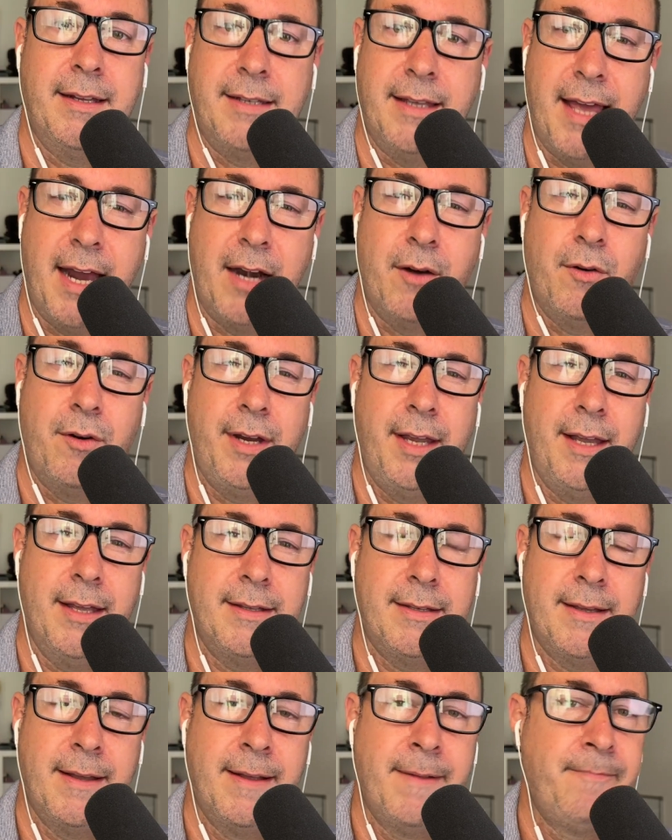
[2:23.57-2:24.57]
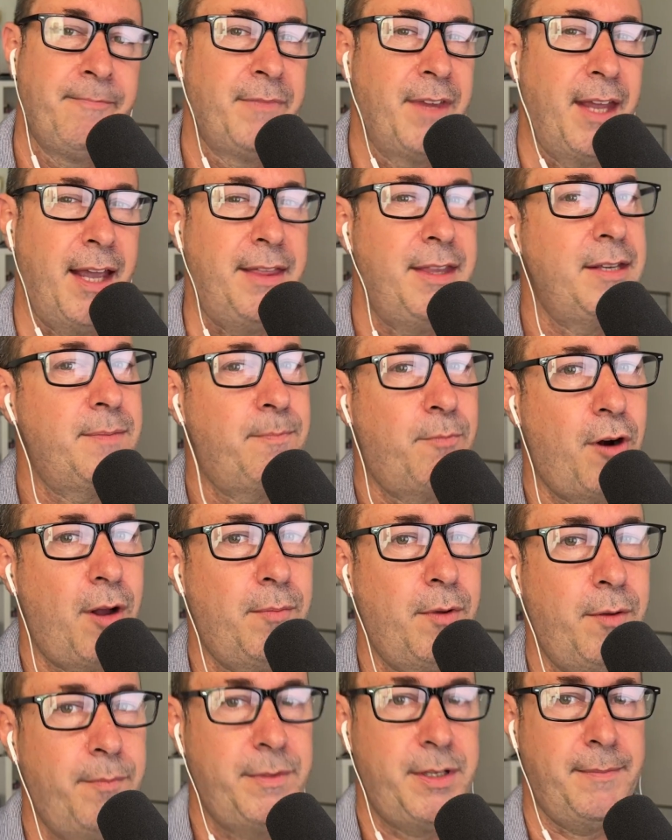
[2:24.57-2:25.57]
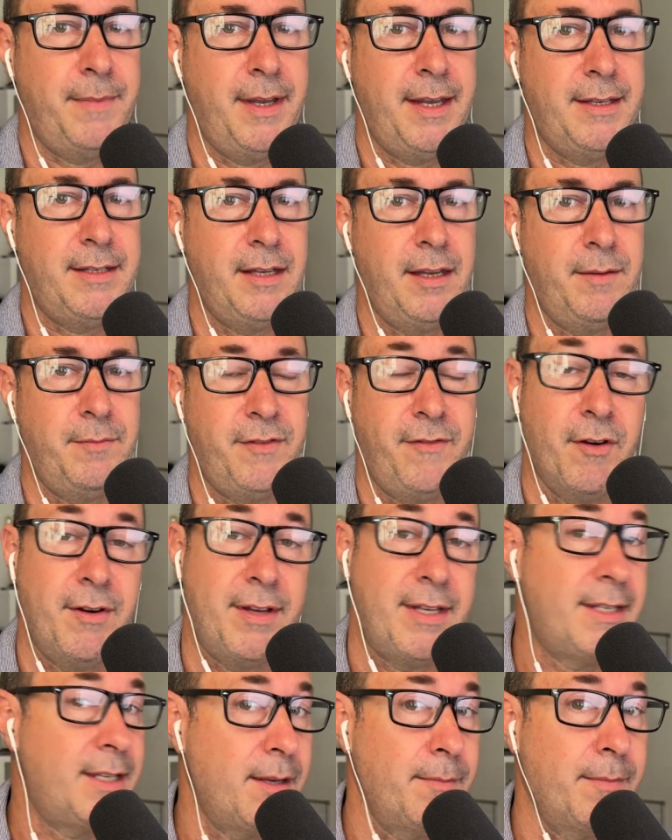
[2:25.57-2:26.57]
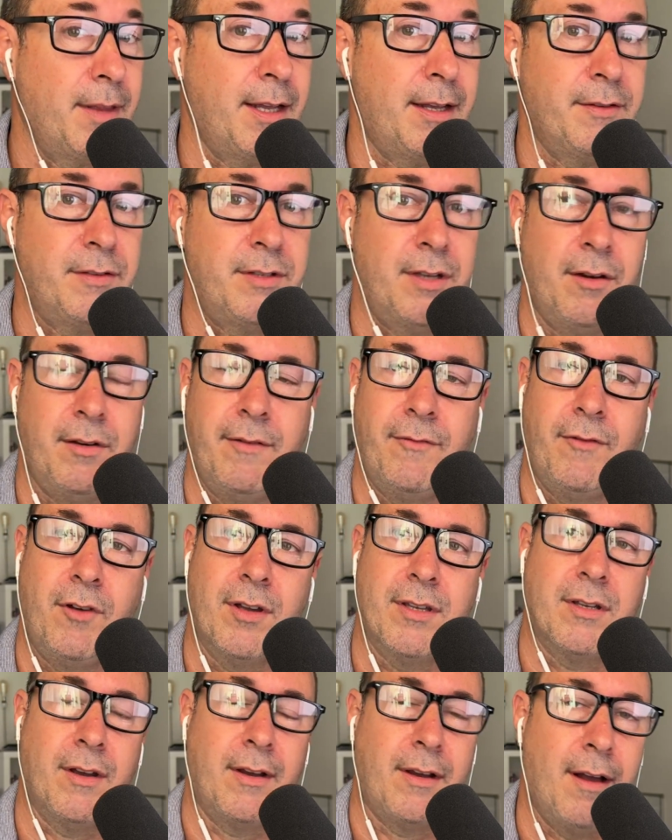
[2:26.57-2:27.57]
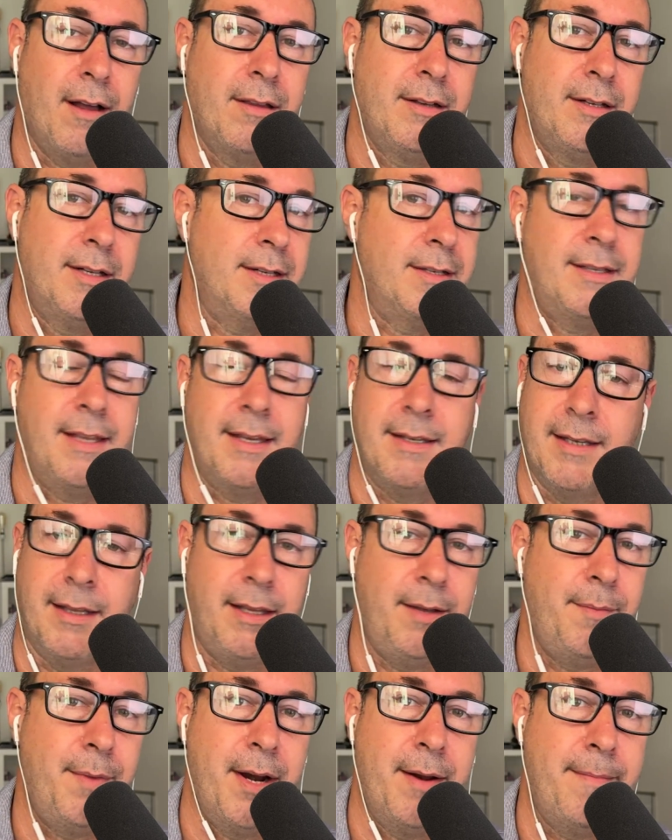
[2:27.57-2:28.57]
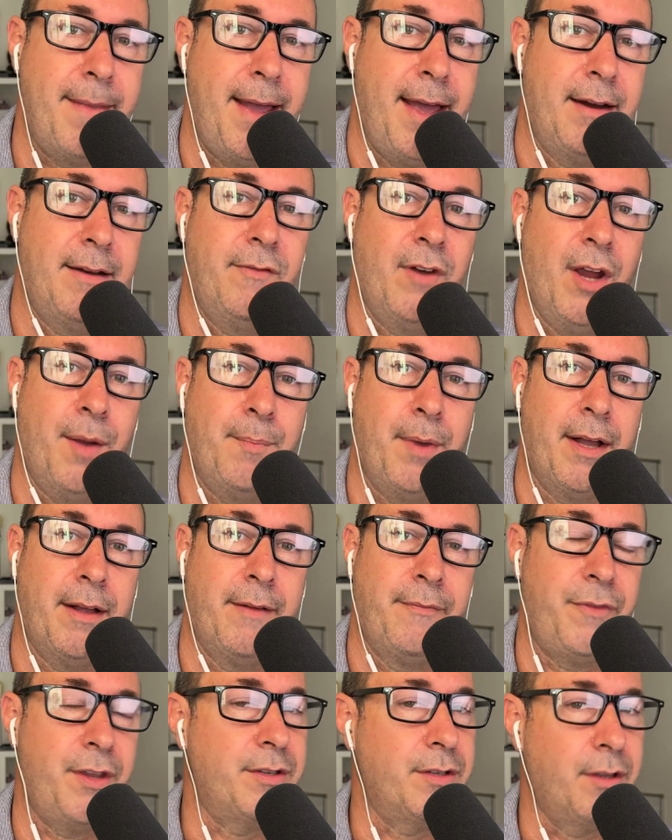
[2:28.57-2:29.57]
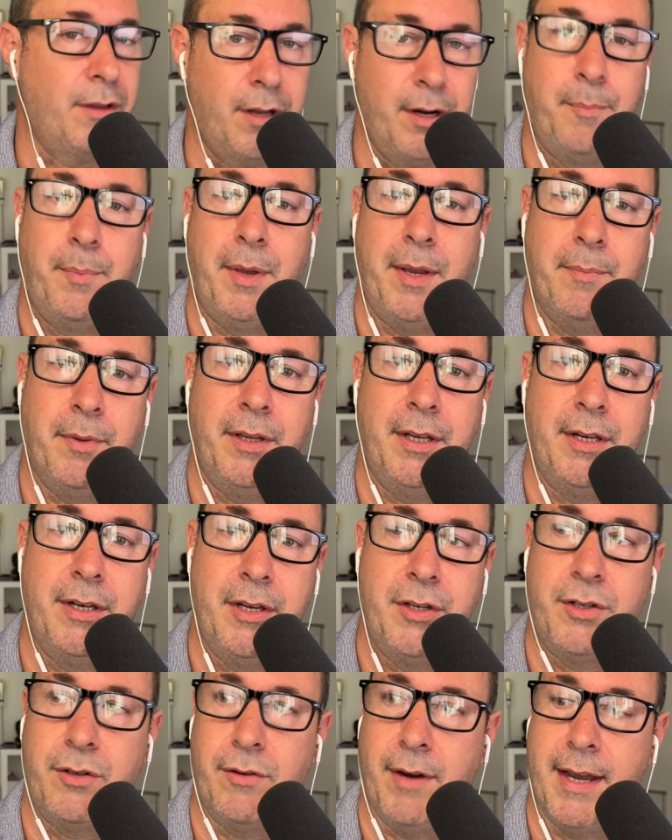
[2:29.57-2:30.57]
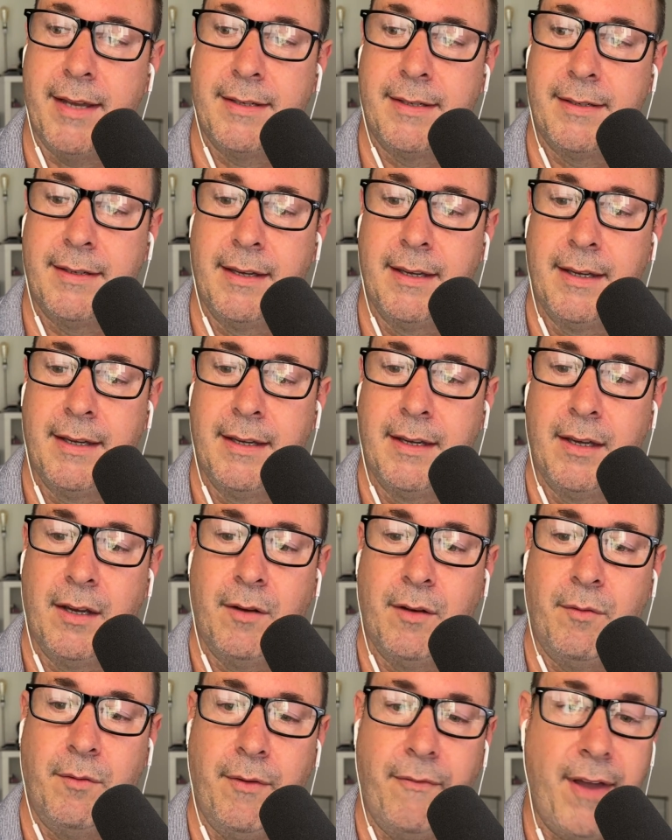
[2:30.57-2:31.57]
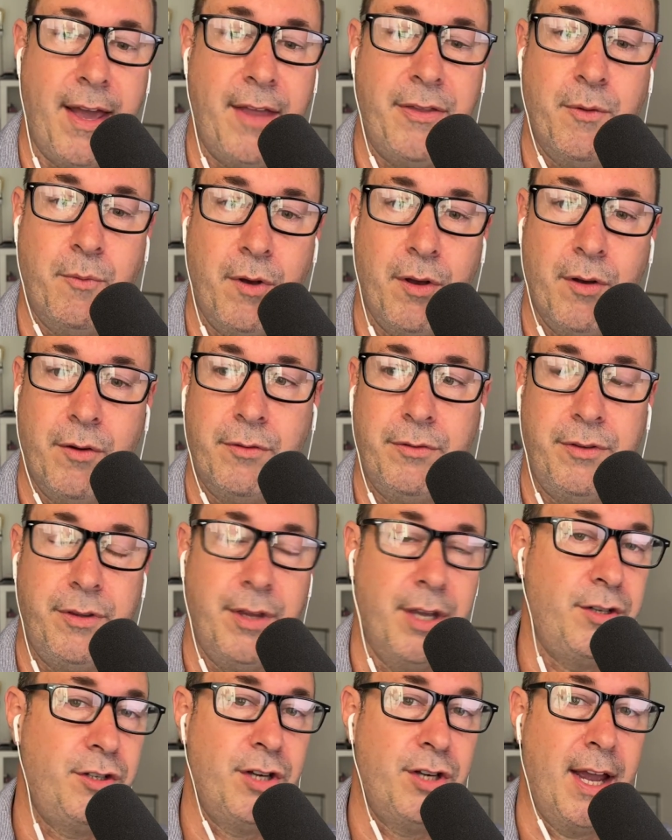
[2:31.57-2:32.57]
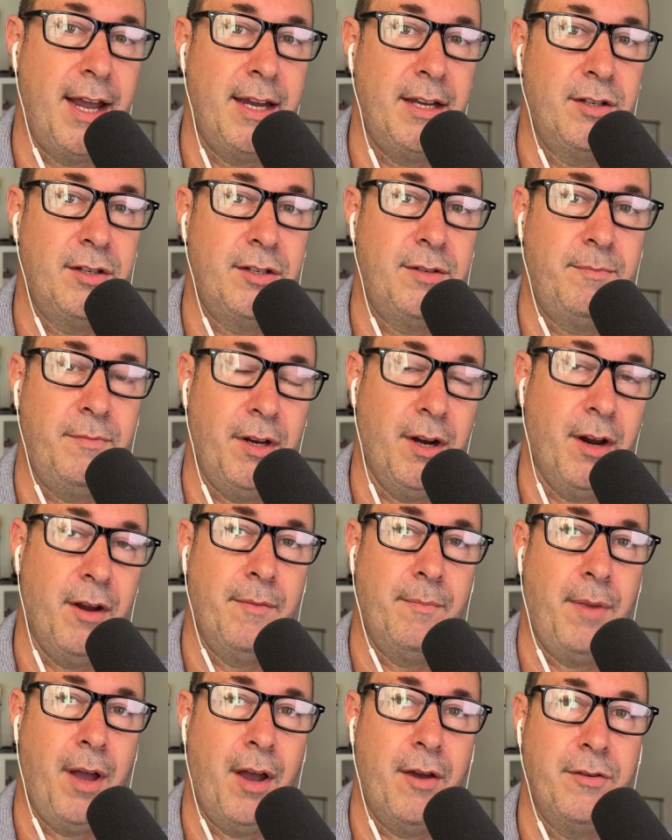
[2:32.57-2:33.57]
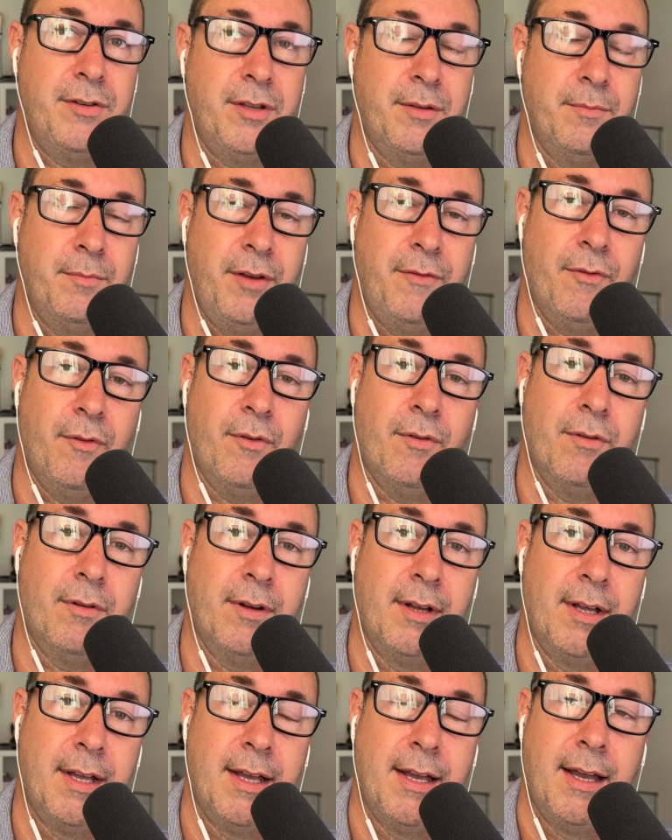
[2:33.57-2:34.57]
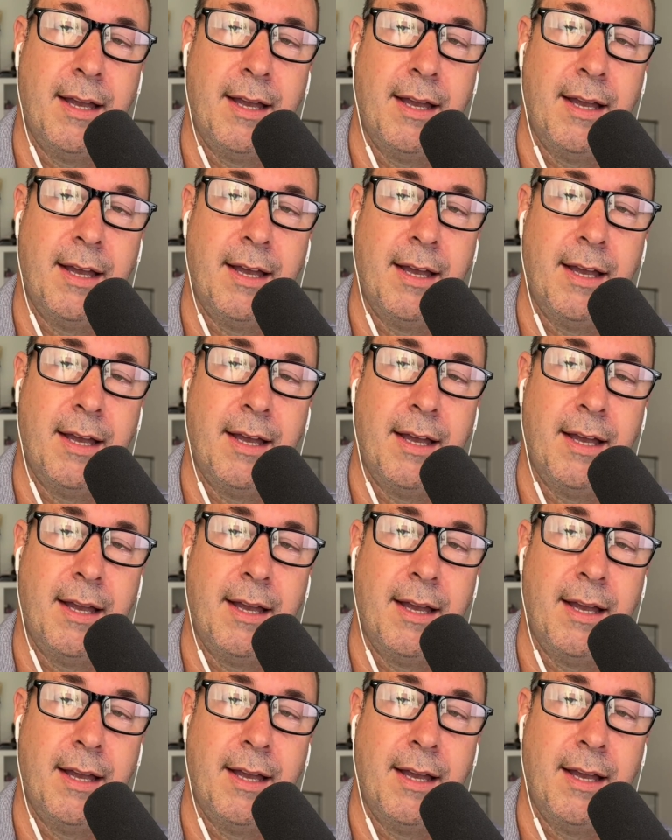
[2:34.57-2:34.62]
to that audience. And this problem to me seems very similar. So you've got psychologists, there's a limited amount of number, there's a lot of people in distress. We've had the world that changed, post and before,